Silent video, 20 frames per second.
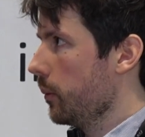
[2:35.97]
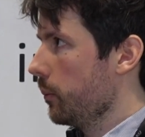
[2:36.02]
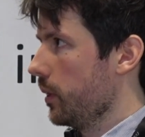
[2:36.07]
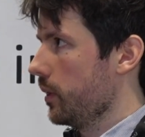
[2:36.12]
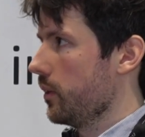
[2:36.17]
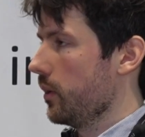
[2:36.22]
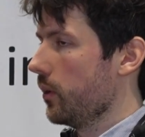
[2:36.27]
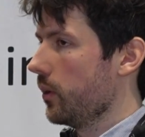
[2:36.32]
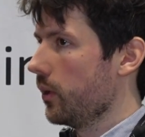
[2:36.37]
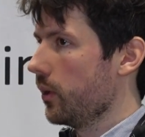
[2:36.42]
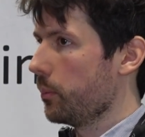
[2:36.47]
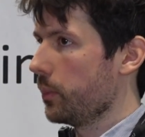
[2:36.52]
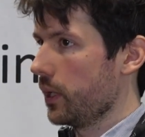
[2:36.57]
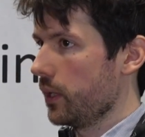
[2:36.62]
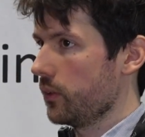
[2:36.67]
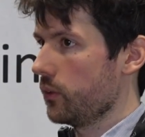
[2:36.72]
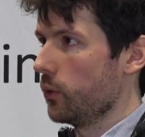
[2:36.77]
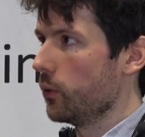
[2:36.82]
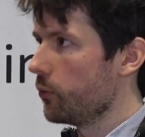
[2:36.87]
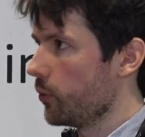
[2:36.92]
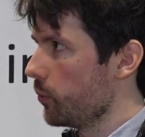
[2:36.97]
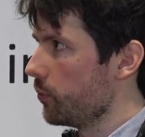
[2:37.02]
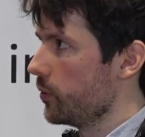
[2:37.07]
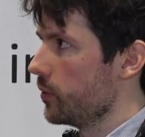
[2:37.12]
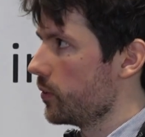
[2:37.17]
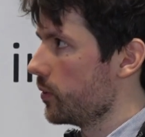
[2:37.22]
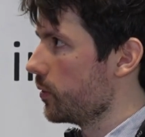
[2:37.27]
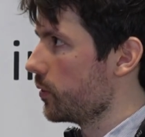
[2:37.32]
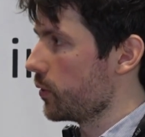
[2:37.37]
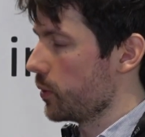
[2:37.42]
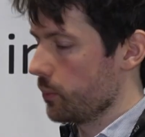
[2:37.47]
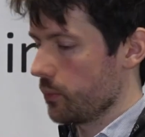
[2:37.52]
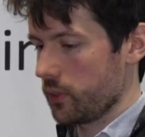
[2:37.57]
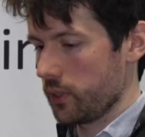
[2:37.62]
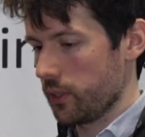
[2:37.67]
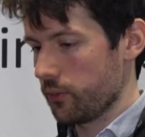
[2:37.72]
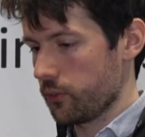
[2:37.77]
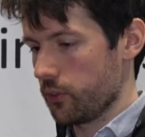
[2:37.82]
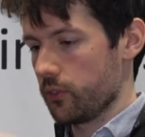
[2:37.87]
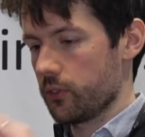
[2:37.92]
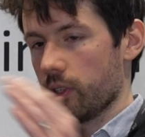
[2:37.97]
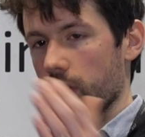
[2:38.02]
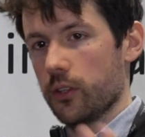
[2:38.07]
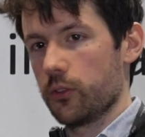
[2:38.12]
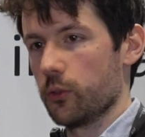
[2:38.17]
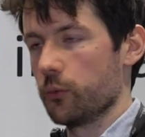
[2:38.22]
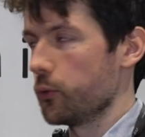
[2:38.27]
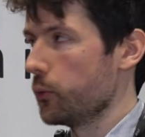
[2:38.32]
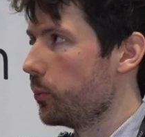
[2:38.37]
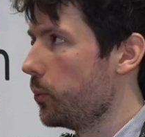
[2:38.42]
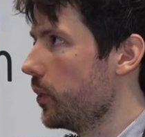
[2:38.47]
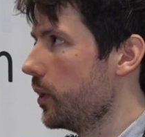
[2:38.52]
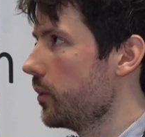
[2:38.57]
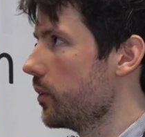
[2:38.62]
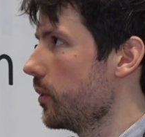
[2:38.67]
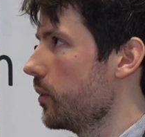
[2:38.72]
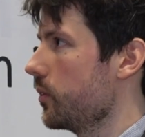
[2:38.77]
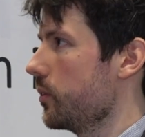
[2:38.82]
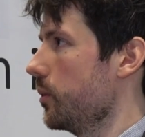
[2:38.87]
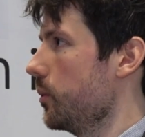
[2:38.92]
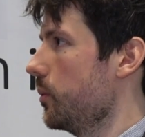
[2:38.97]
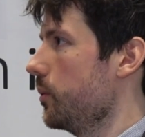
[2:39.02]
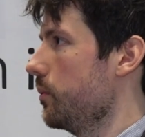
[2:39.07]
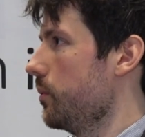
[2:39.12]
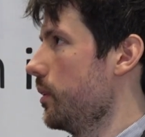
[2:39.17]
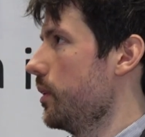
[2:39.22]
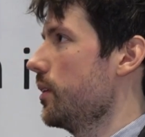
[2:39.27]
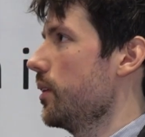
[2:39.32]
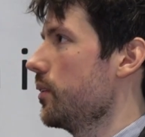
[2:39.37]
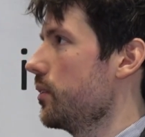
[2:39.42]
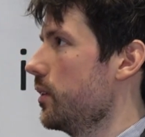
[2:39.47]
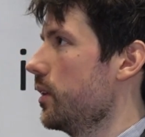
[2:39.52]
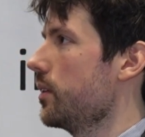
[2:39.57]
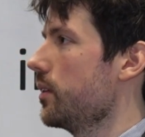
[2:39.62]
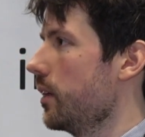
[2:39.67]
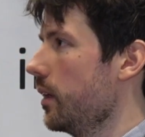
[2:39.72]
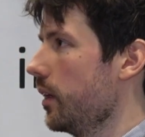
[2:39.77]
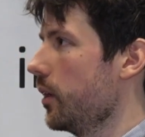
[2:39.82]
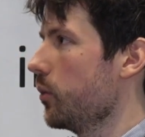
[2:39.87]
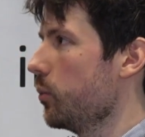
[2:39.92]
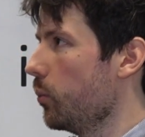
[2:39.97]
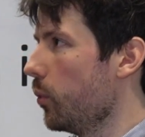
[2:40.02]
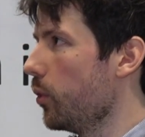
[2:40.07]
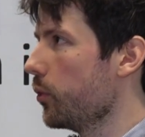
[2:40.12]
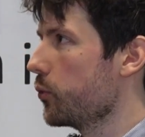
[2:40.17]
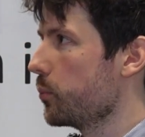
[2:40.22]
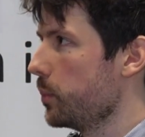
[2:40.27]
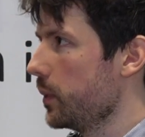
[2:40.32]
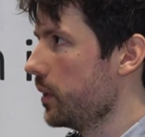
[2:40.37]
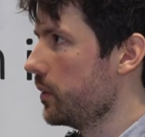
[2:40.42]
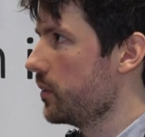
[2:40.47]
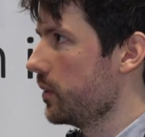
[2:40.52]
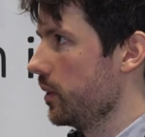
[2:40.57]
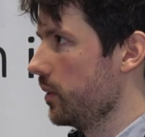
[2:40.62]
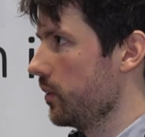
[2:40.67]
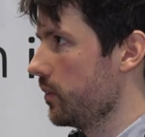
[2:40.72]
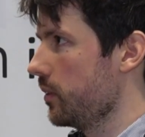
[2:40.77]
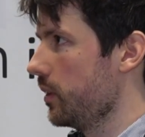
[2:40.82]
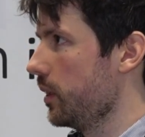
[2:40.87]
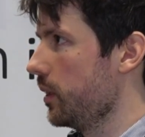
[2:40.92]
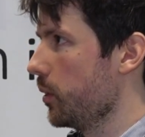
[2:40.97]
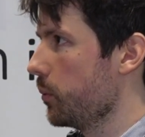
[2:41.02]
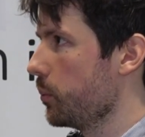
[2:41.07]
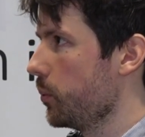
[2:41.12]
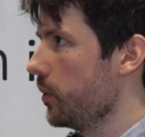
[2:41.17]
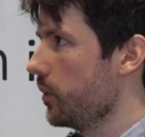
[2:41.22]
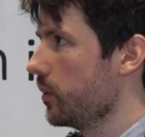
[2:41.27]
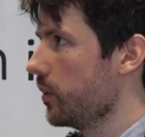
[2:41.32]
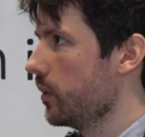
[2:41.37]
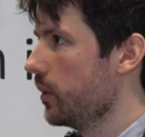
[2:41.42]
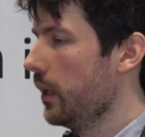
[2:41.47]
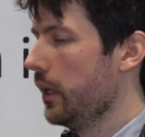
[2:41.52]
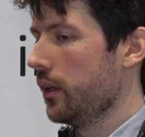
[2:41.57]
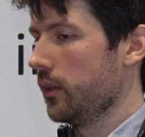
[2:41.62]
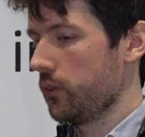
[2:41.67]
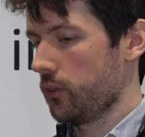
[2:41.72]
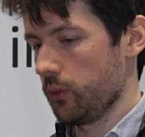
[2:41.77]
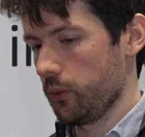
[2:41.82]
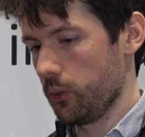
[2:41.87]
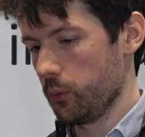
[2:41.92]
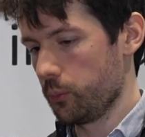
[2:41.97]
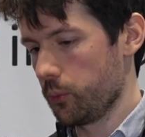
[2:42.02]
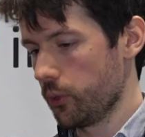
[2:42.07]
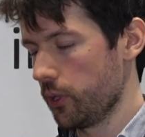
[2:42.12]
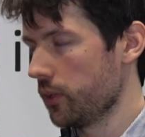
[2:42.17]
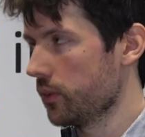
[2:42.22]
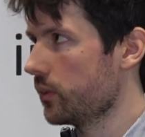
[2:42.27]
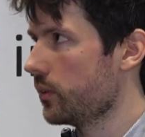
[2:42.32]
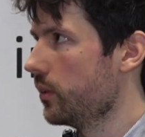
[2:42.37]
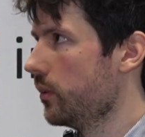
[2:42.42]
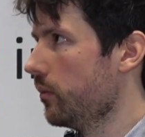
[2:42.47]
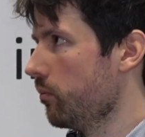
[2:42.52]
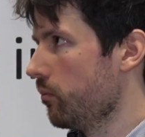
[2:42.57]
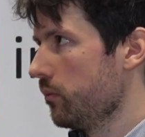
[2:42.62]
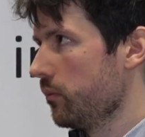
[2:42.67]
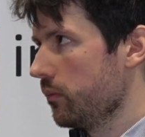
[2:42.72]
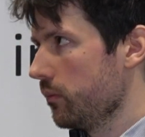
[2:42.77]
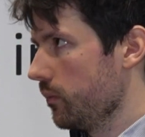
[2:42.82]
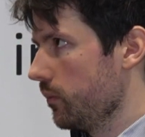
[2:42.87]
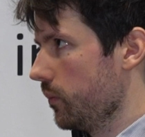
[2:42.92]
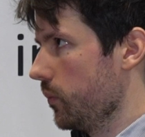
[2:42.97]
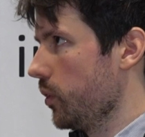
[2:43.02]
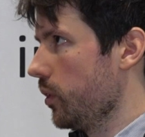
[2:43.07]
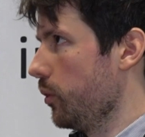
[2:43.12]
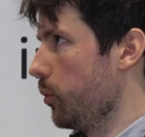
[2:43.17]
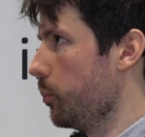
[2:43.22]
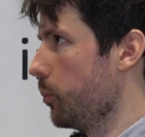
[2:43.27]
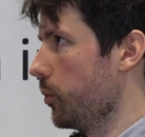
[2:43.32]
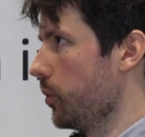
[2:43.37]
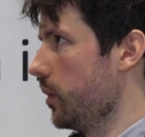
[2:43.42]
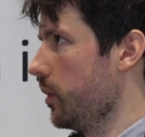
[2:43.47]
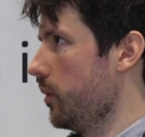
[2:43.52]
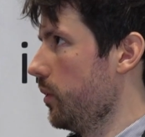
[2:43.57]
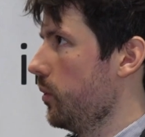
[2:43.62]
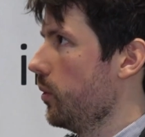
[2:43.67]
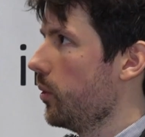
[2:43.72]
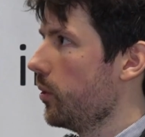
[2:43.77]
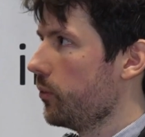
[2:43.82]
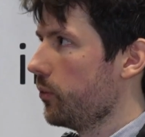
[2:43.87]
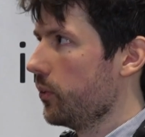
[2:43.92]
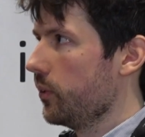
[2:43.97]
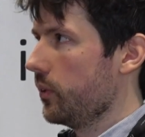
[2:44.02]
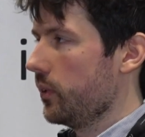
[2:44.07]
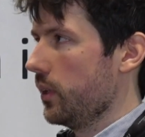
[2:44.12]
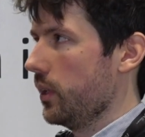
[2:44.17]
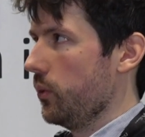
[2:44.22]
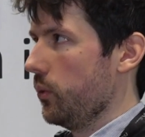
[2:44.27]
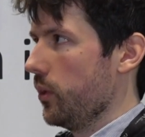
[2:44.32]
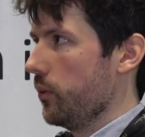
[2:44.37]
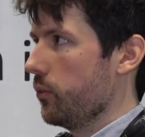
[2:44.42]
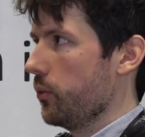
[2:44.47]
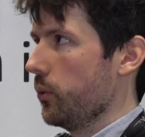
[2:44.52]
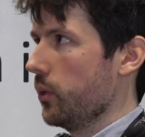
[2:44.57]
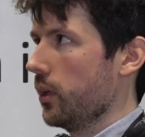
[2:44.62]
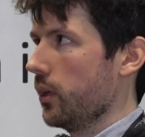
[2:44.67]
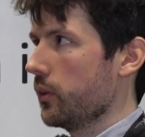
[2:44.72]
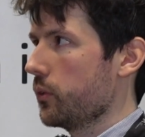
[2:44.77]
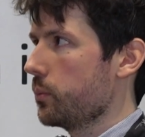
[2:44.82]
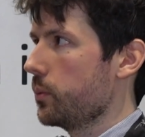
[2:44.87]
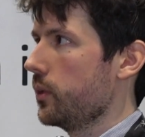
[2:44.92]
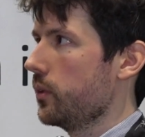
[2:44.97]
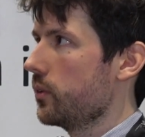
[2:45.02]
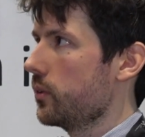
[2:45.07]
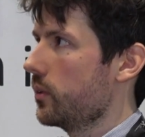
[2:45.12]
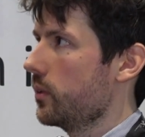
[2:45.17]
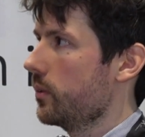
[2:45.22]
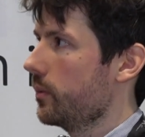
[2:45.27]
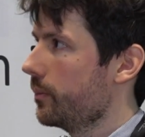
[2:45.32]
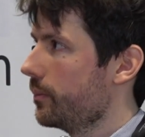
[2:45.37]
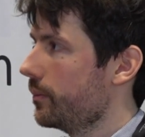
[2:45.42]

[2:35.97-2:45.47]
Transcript: But there are plenty of oven systems. They have the size of a printer, so it does not take more space than a standard printer. So you print, you put it in the oven, then you have your glass piece.